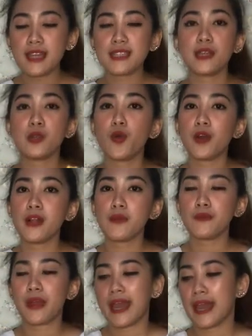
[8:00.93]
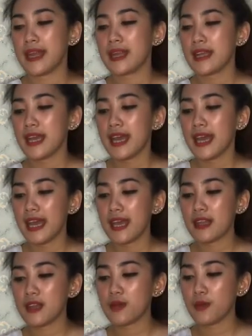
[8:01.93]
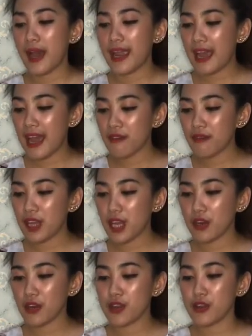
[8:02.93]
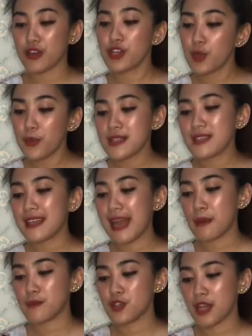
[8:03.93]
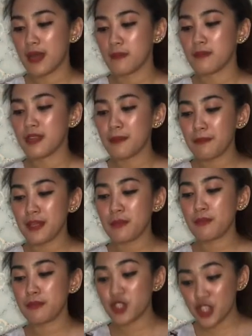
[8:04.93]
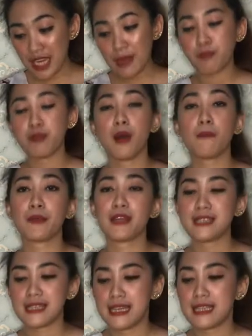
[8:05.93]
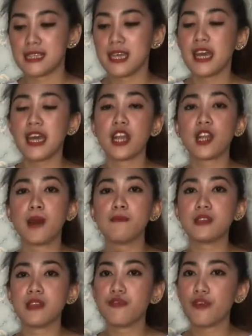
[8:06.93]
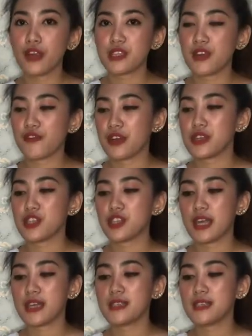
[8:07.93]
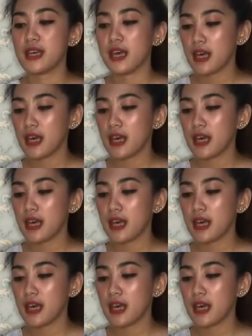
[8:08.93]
It's a local brand. And I have here their newest Glam Jam Lip and Cheek Plumper Tints. It comes in 4 different shades.